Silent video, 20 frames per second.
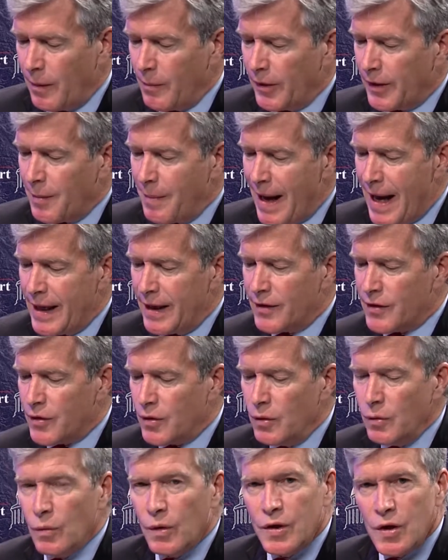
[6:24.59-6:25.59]
I'm with the Maddy
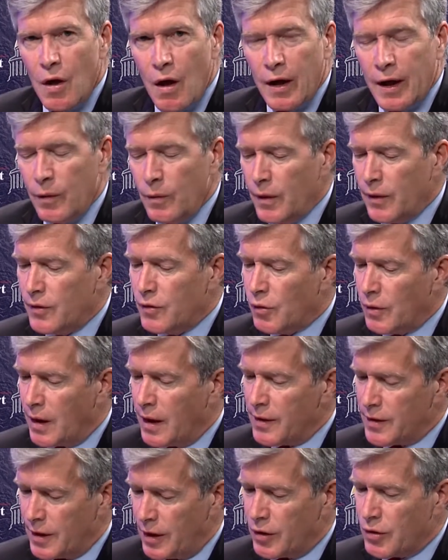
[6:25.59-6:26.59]
Institute, and we're talking with
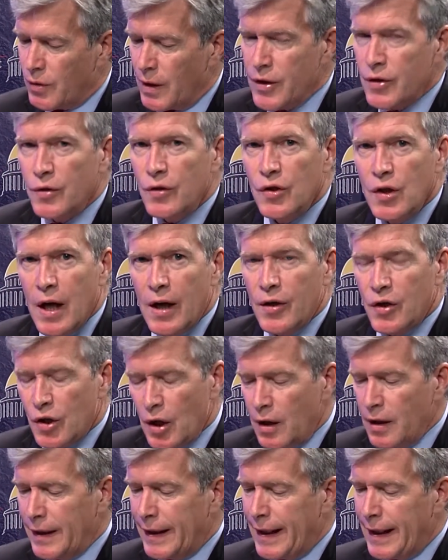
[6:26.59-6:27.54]
State Treasurer John Chiang,